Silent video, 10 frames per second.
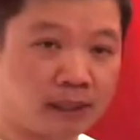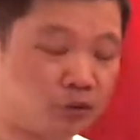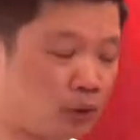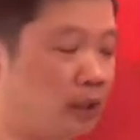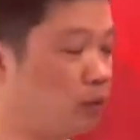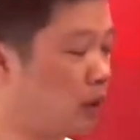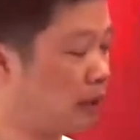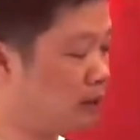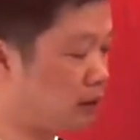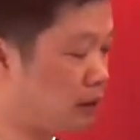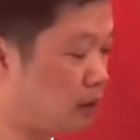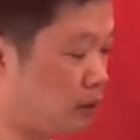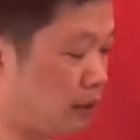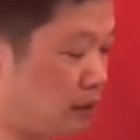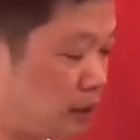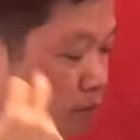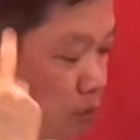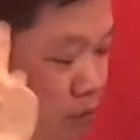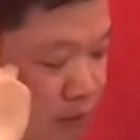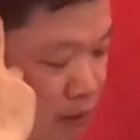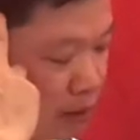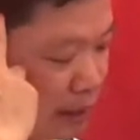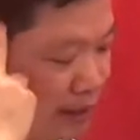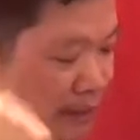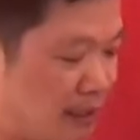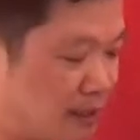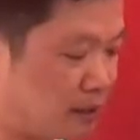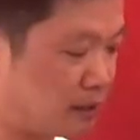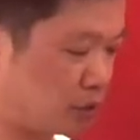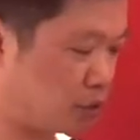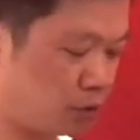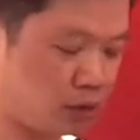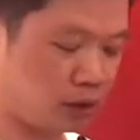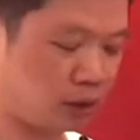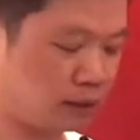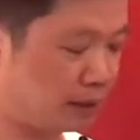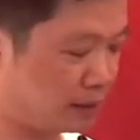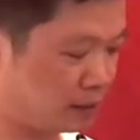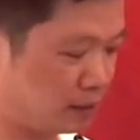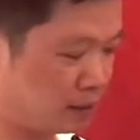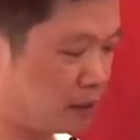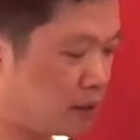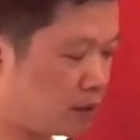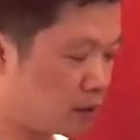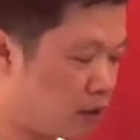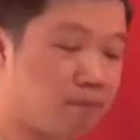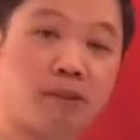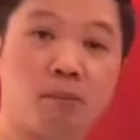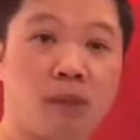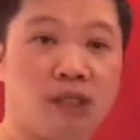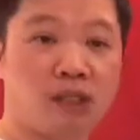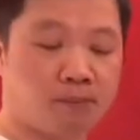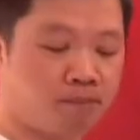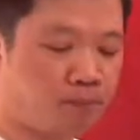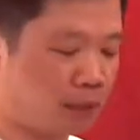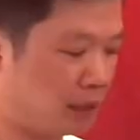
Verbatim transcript: like dry wine, so this is smooth. So I guess the sugar content this could be medium.